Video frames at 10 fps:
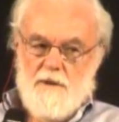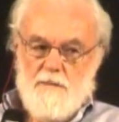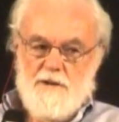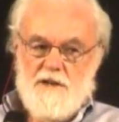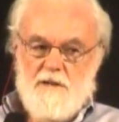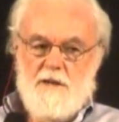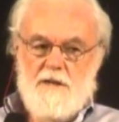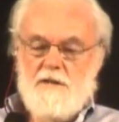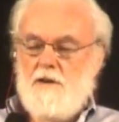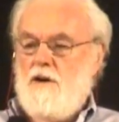By which I
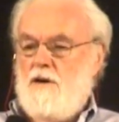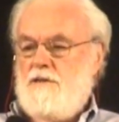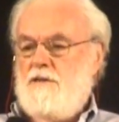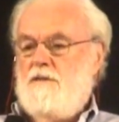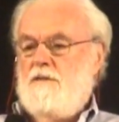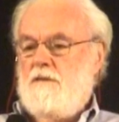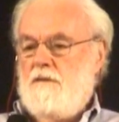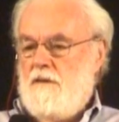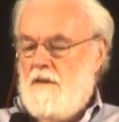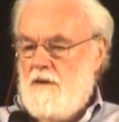mean the costs
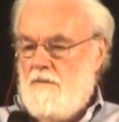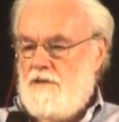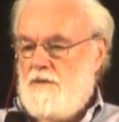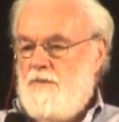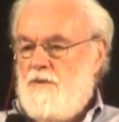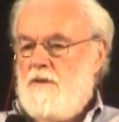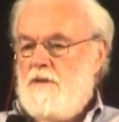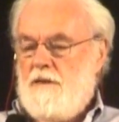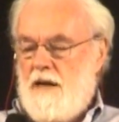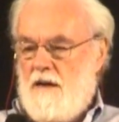which are
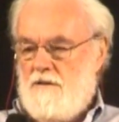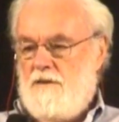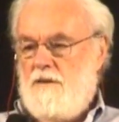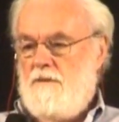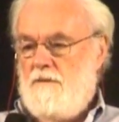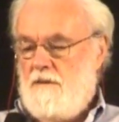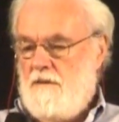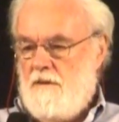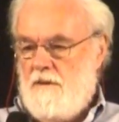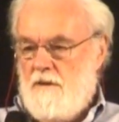born in the
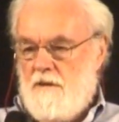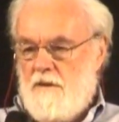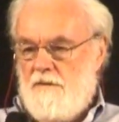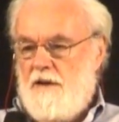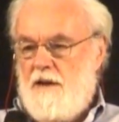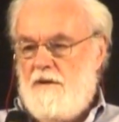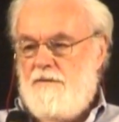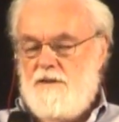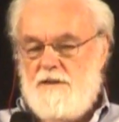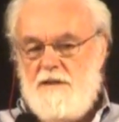household of caring
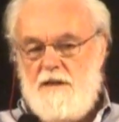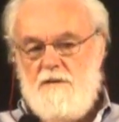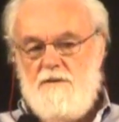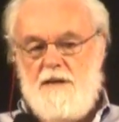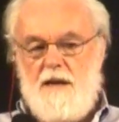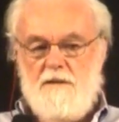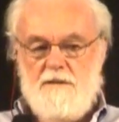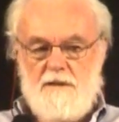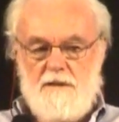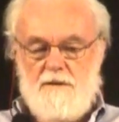for the sick or the
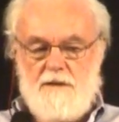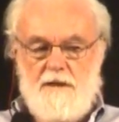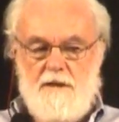elderly or